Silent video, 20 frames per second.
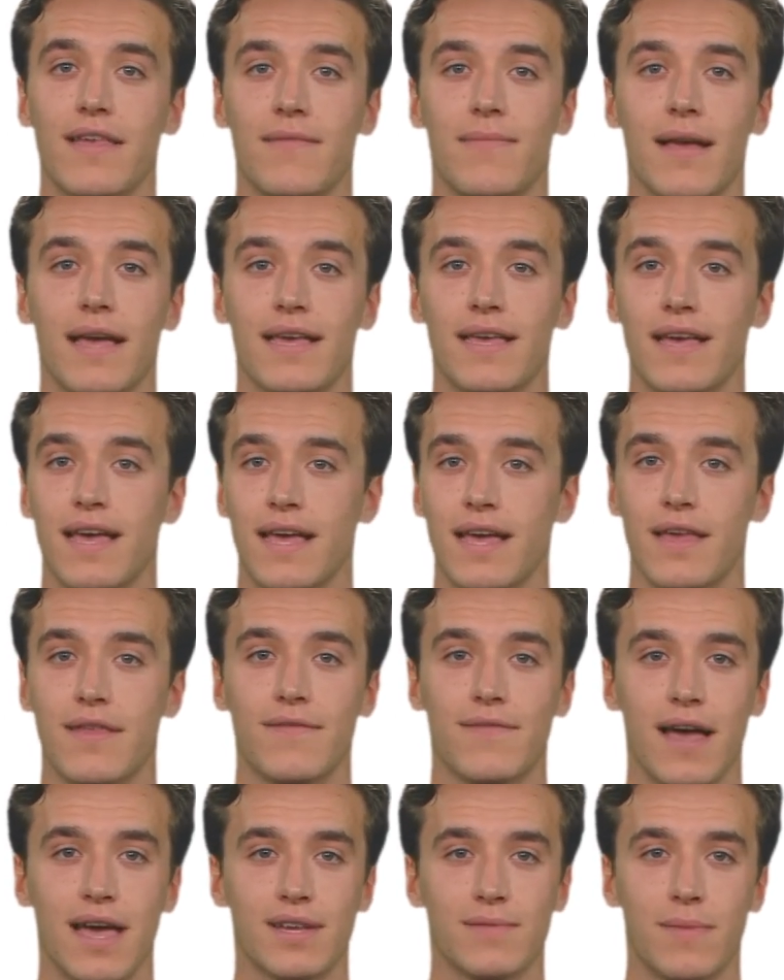making it an
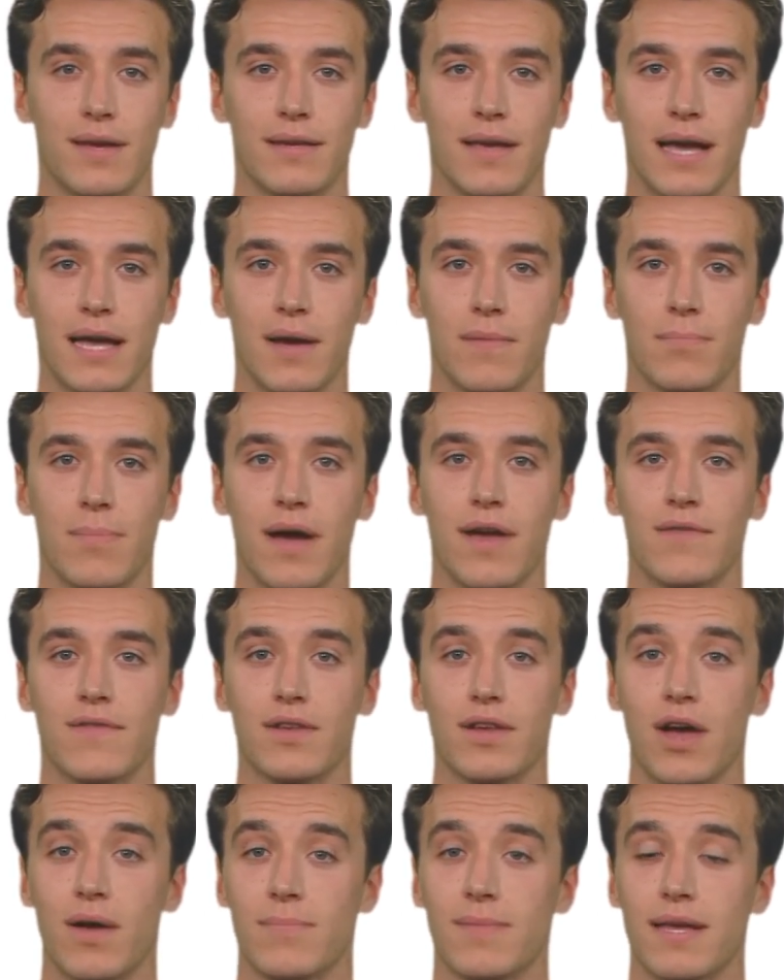investment that can
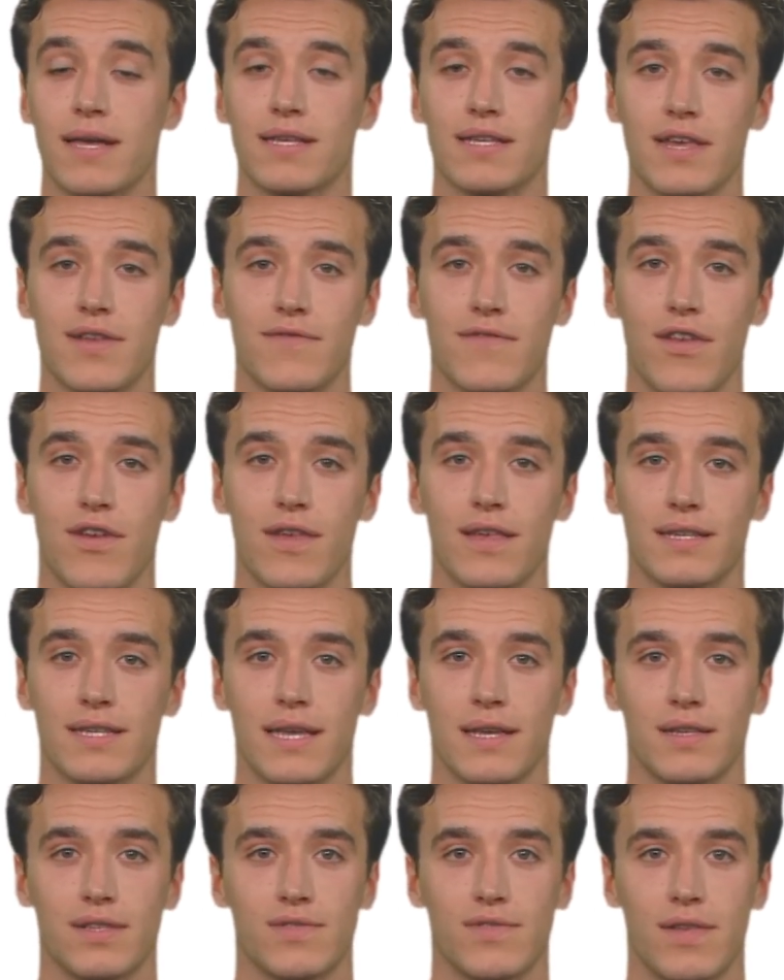benefit companies in various
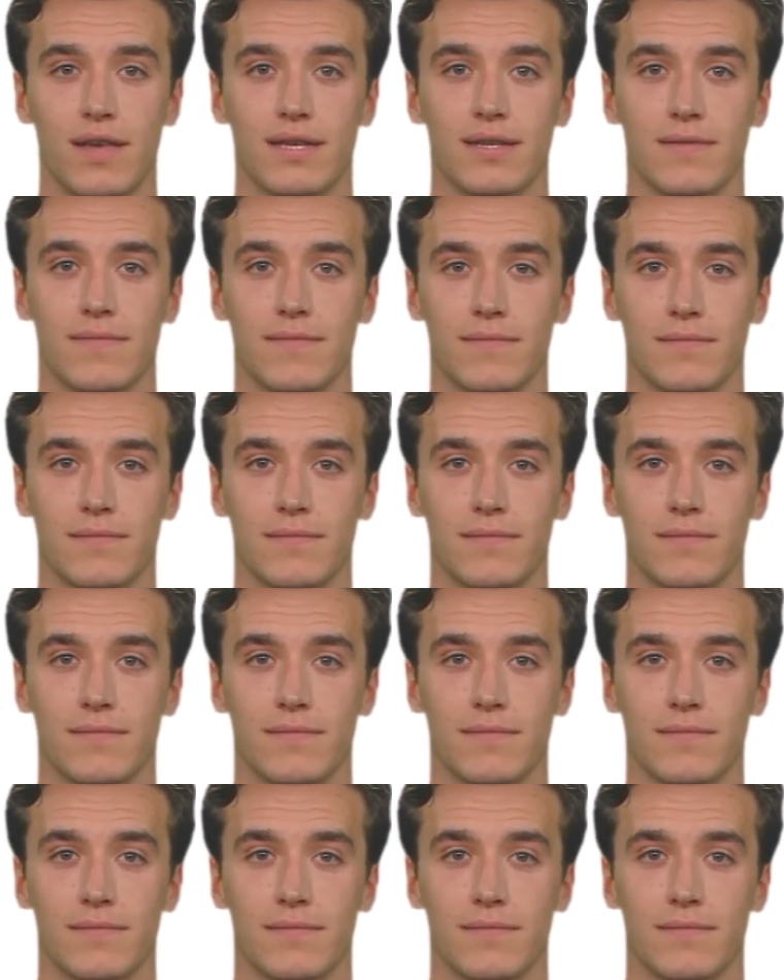industries.